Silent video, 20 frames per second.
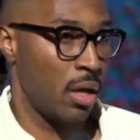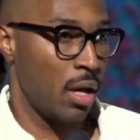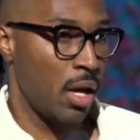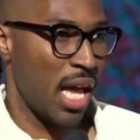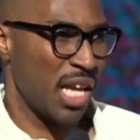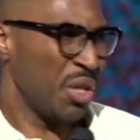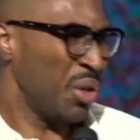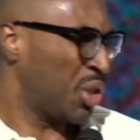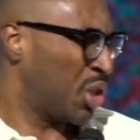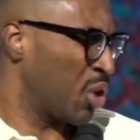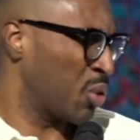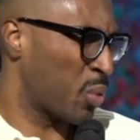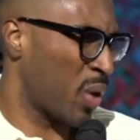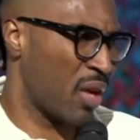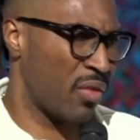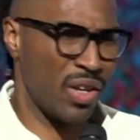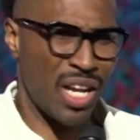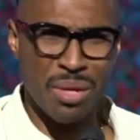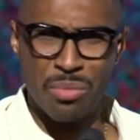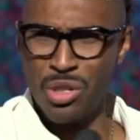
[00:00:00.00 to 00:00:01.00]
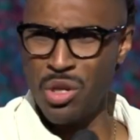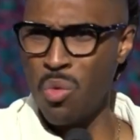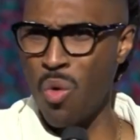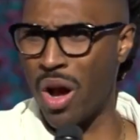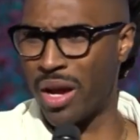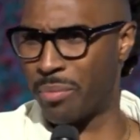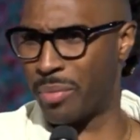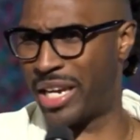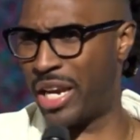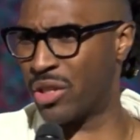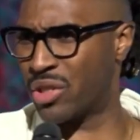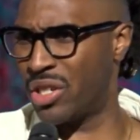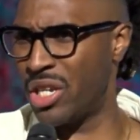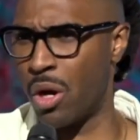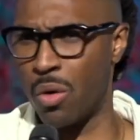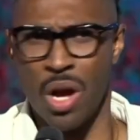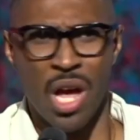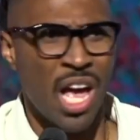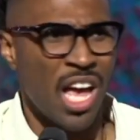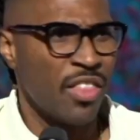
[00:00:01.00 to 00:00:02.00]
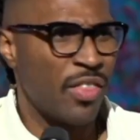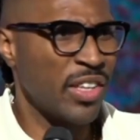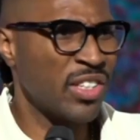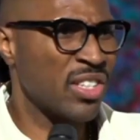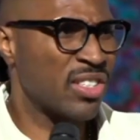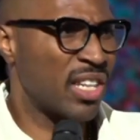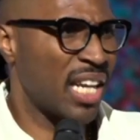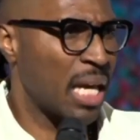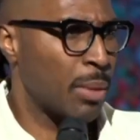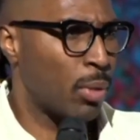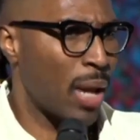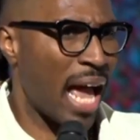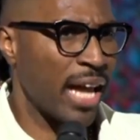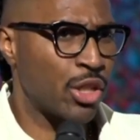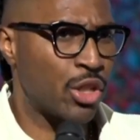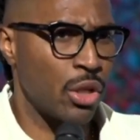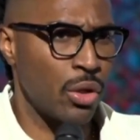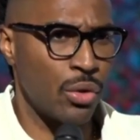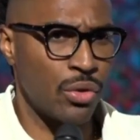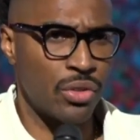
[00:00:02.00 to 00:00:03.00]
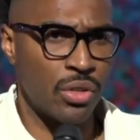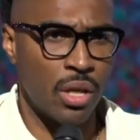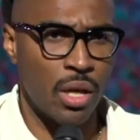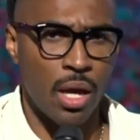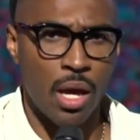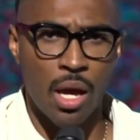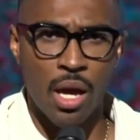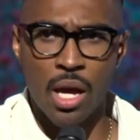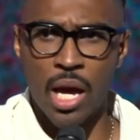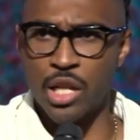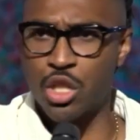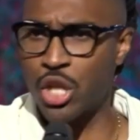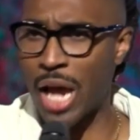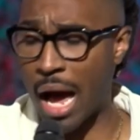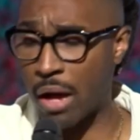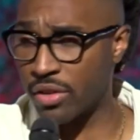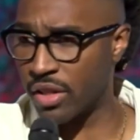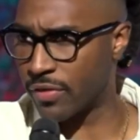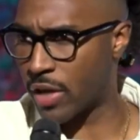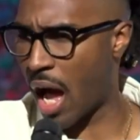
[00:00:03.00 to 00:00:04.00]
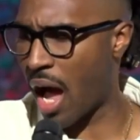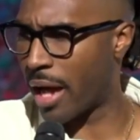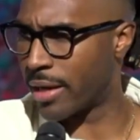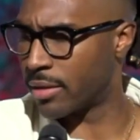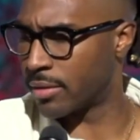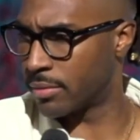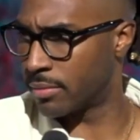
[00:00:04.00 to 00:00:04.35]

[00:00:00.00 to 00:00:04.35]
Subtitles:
And you choose whatever label you want. But here's the deal. This is the label I choose, a child of God,